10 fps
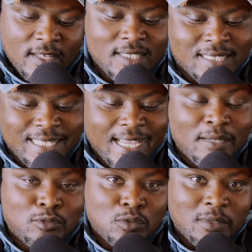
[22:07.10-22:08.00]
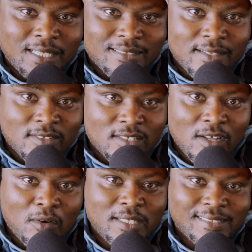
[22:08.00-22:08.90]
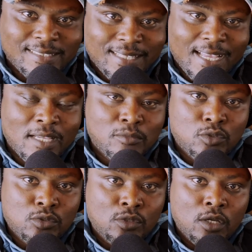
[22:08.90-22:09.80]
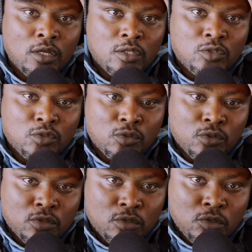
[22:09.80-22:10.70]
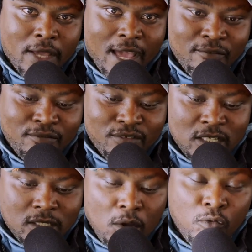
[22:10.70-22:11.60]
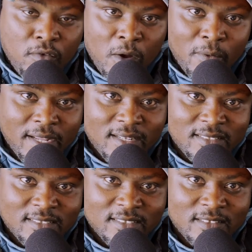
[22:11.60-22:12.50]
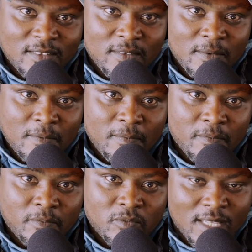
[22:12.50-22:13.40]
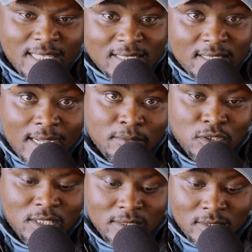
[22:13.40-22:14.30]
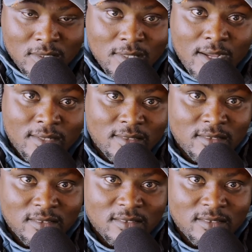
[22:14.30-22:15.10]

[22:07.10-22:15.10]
It's time to be intentional. It's time to have self-awareness. It's time to just start.